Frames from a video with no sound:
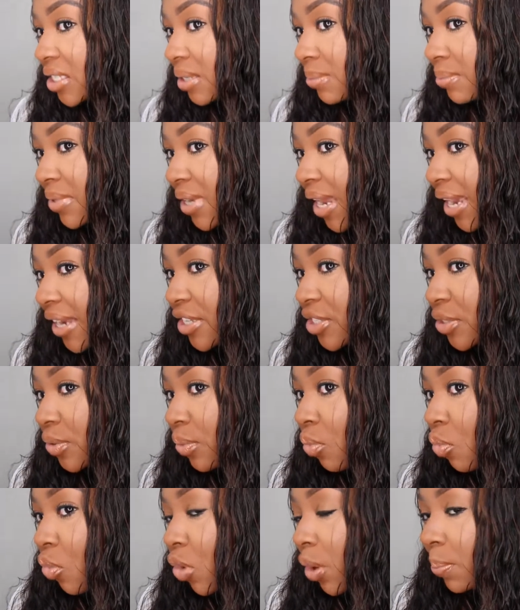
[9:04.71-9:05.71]
some
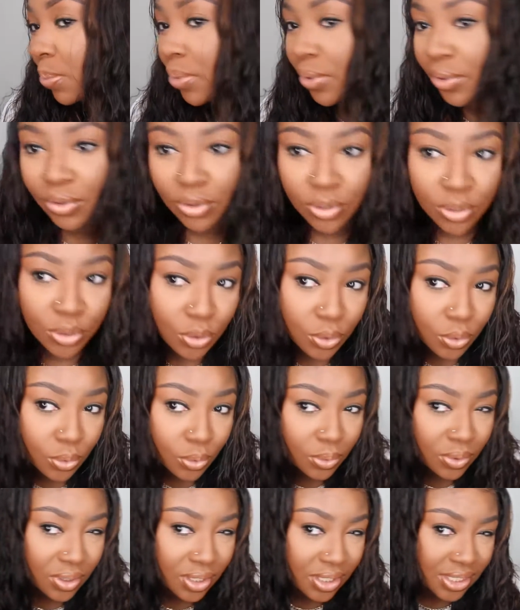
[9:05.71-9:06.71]
nice warmth
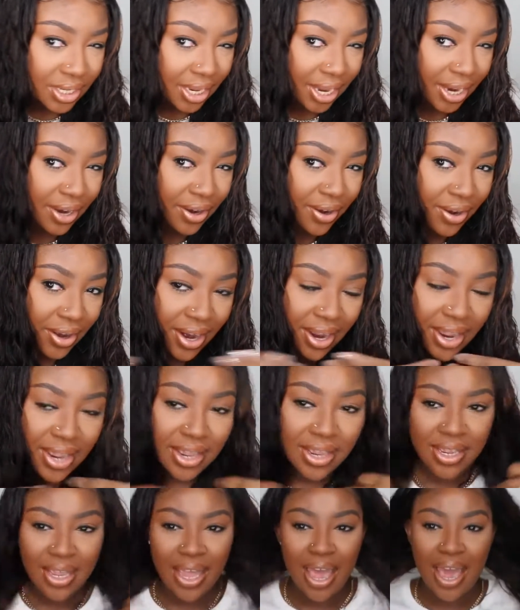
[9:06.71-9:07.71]
to this hair.
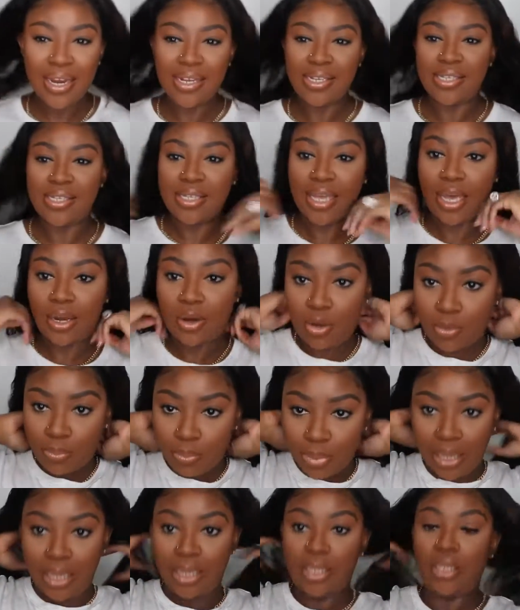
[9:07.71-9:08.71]
Kind of subtle,
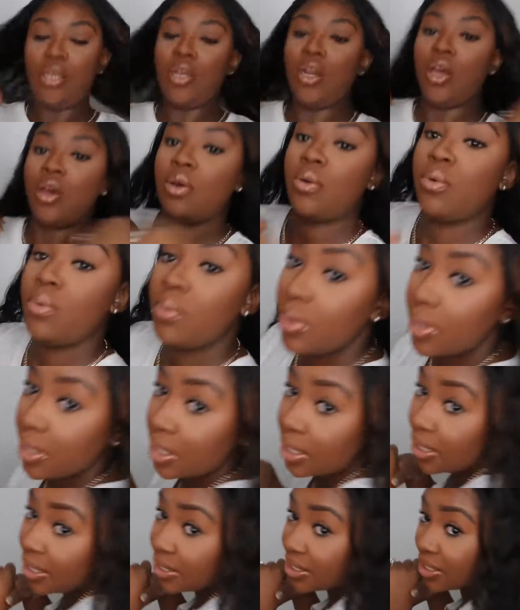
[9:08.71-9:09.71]
but you know,
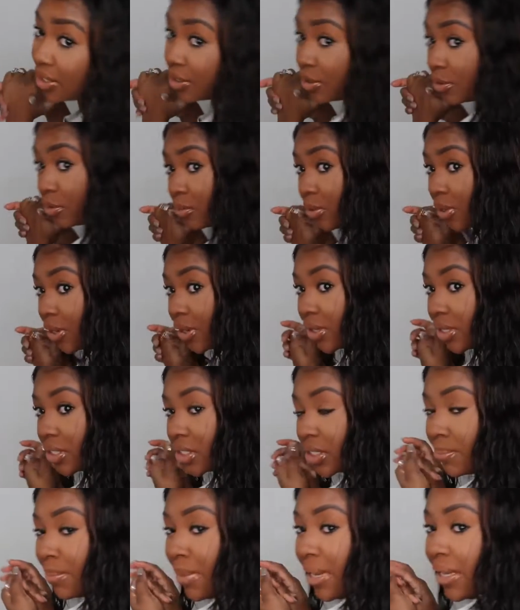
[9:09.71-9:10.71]
it's gonna work
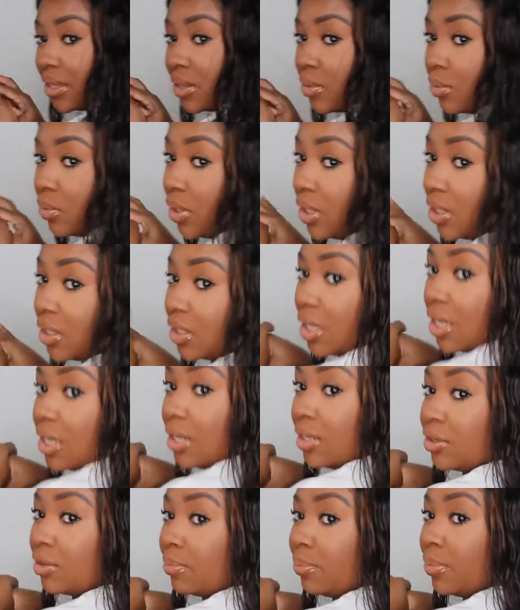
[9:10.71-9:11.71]
to make the look a
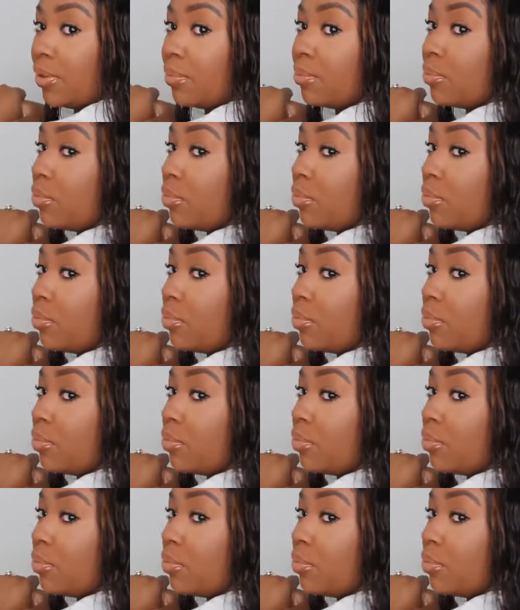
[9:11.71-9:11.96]
little bit